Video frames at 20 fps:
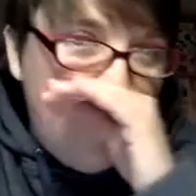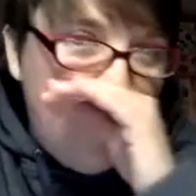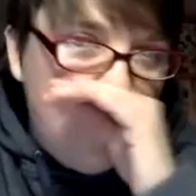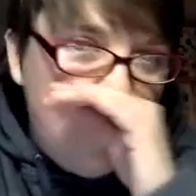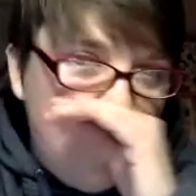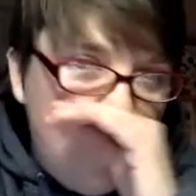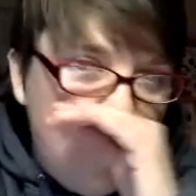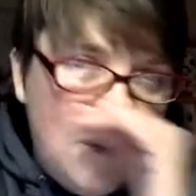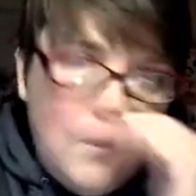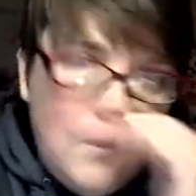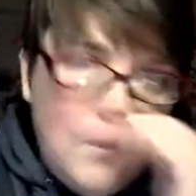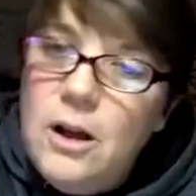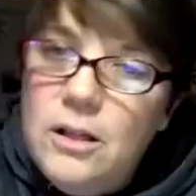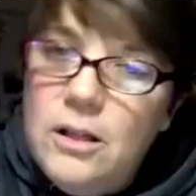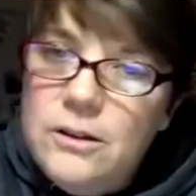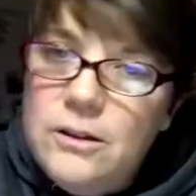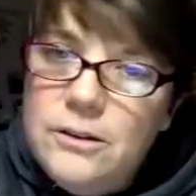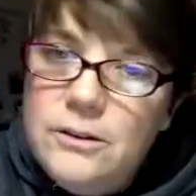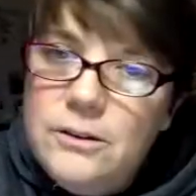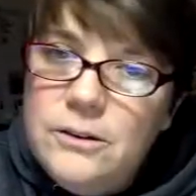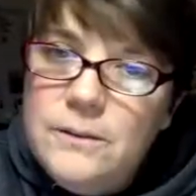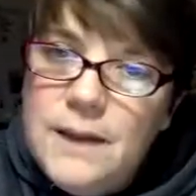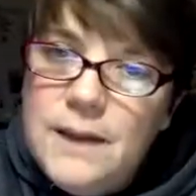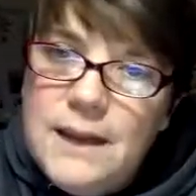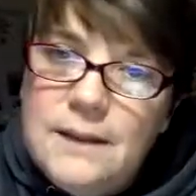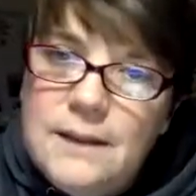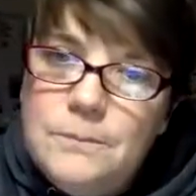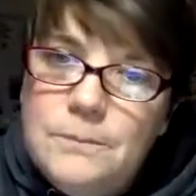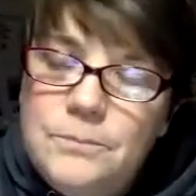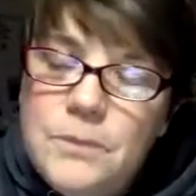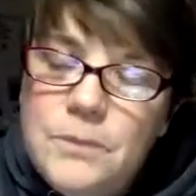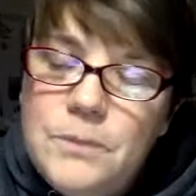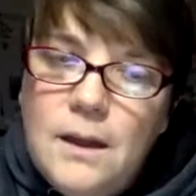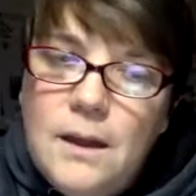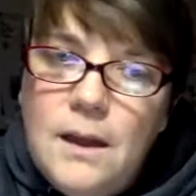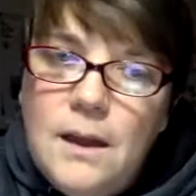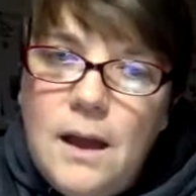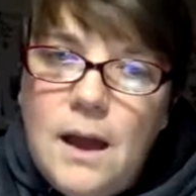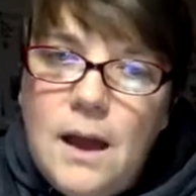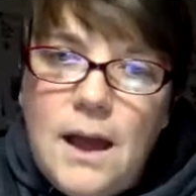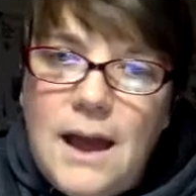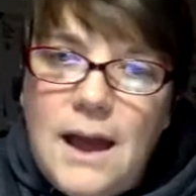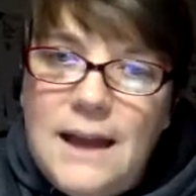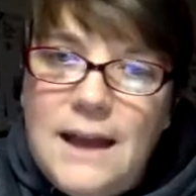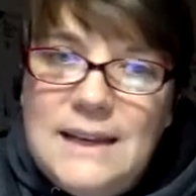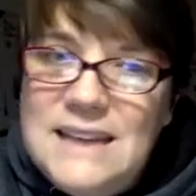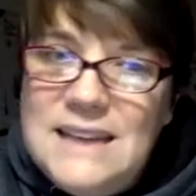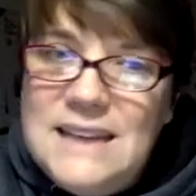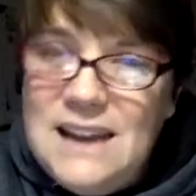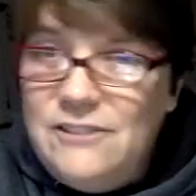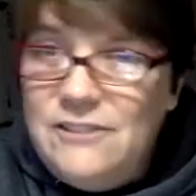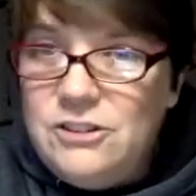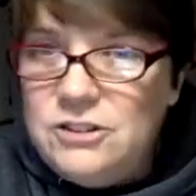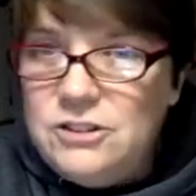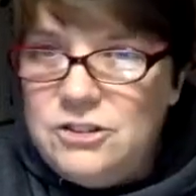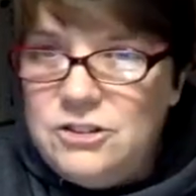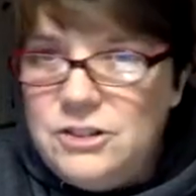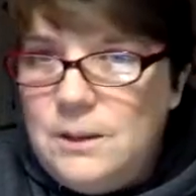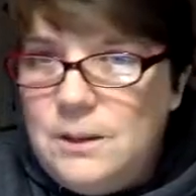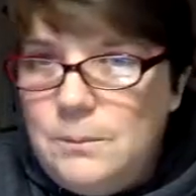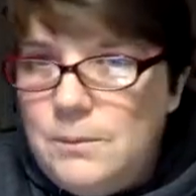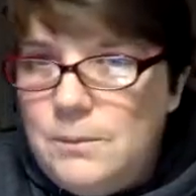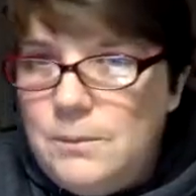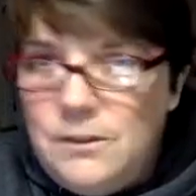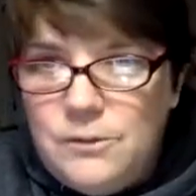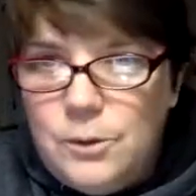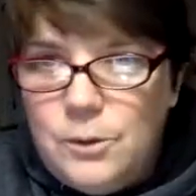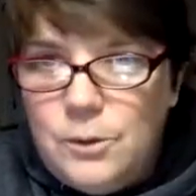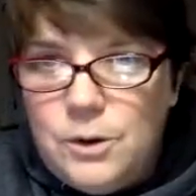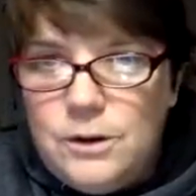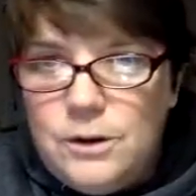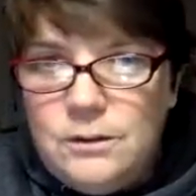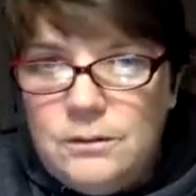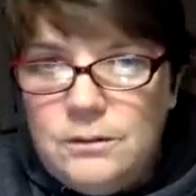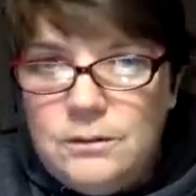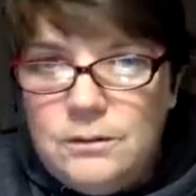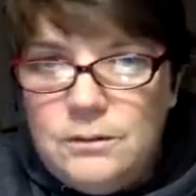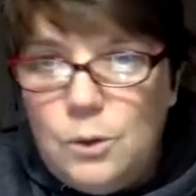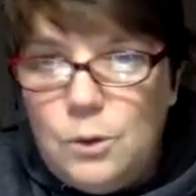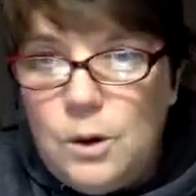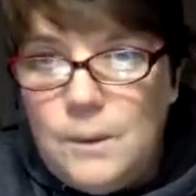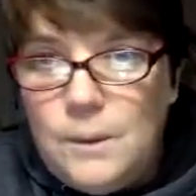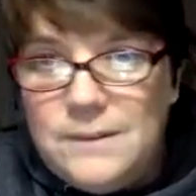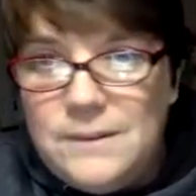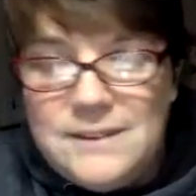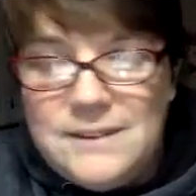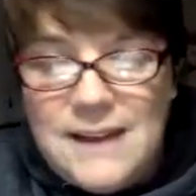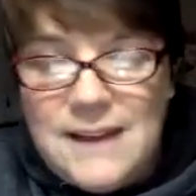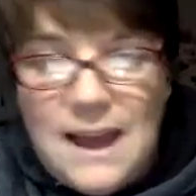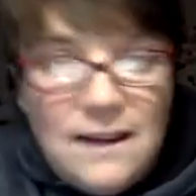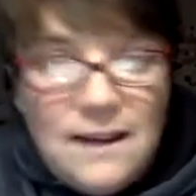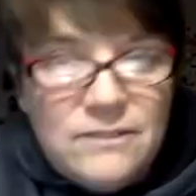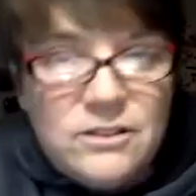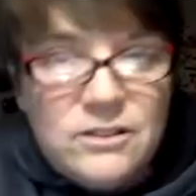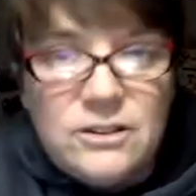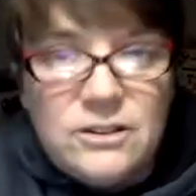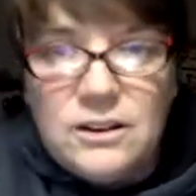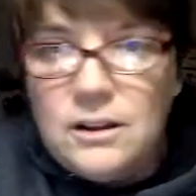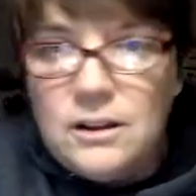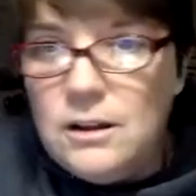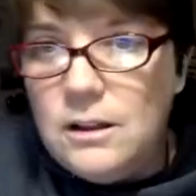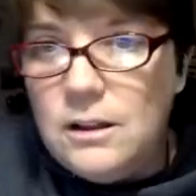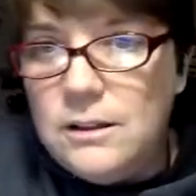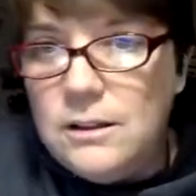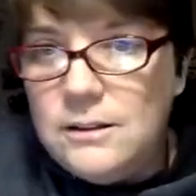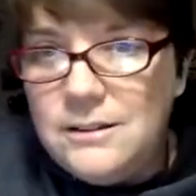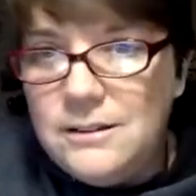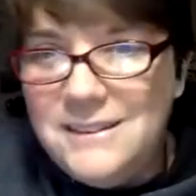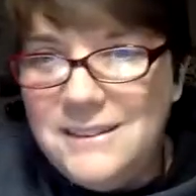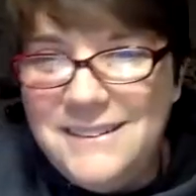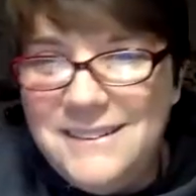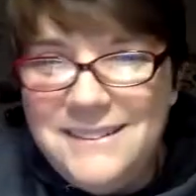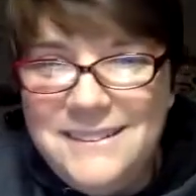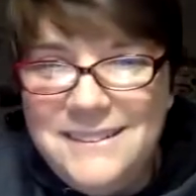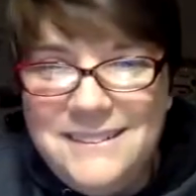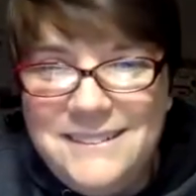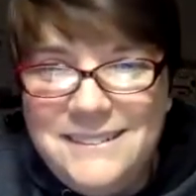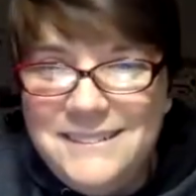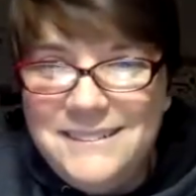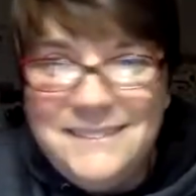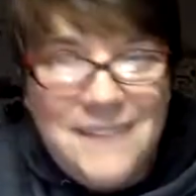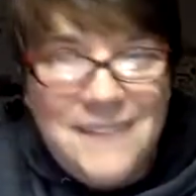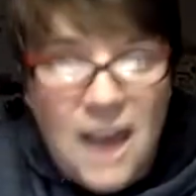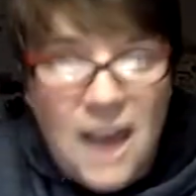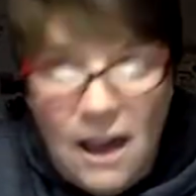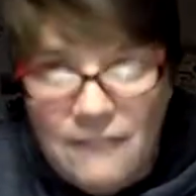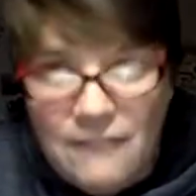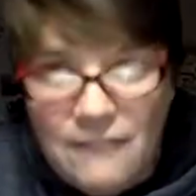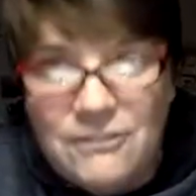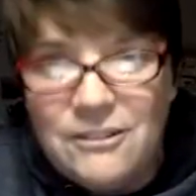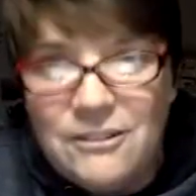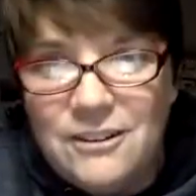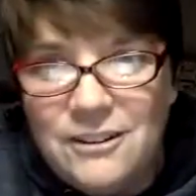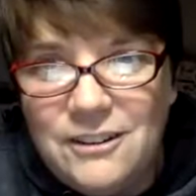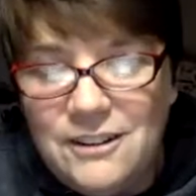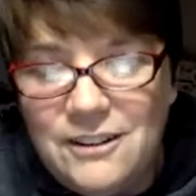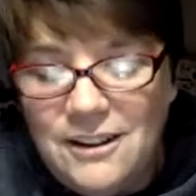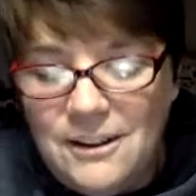I remember color in. I never dreamed before, nor was it ever in color, ever.